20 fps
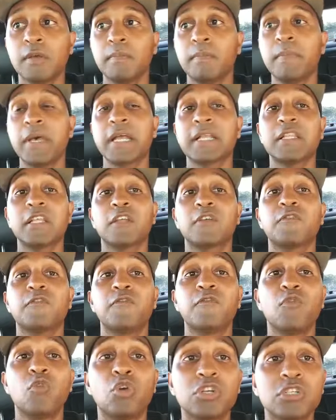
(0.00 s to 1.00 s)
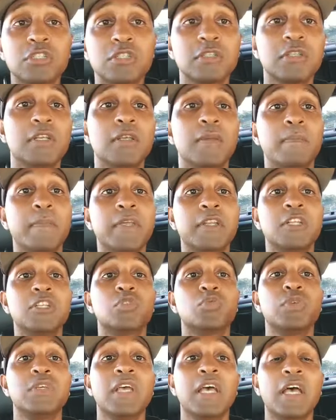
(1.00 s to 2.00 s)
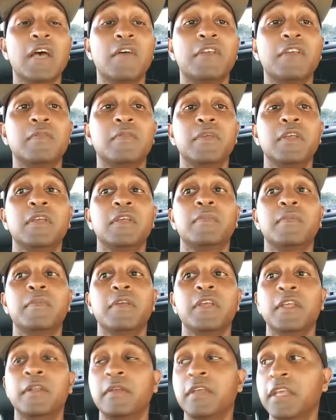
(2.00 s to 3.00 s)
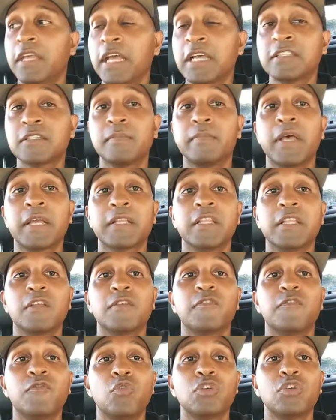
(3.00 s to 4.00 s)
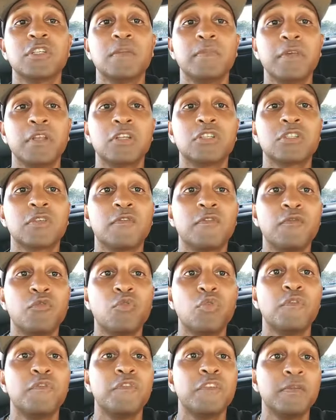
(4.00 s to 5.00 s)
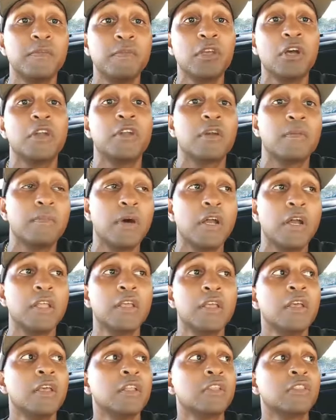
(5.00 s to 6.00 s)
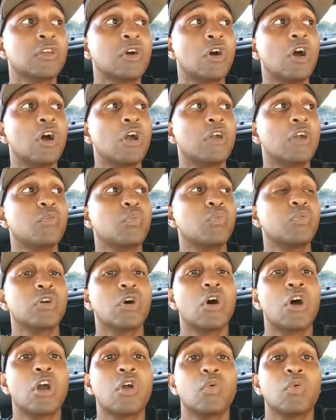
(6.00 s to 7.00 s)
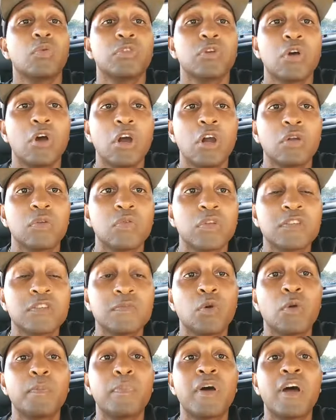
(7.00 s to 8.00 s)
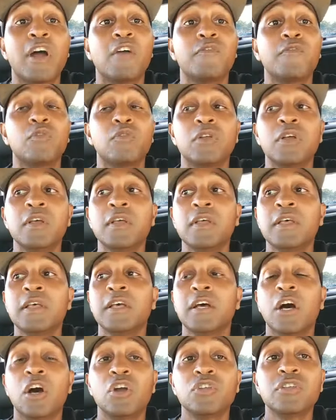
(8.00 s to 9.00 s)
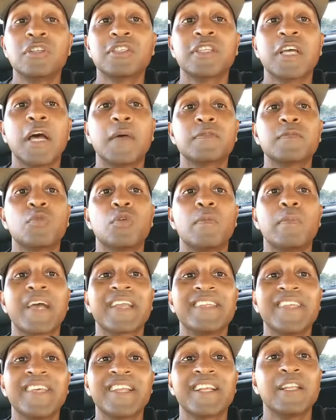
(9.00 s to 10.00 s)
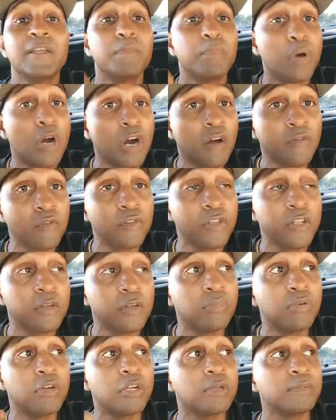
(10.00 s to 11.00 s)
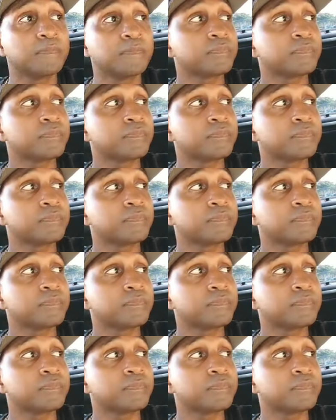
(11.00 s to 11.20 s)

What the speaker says: magnetic force emittance we have. It has a magnetic force emittance of 4 feet beyond our body. The heart is more powerful, 100 times more magnetically powerful than the brain.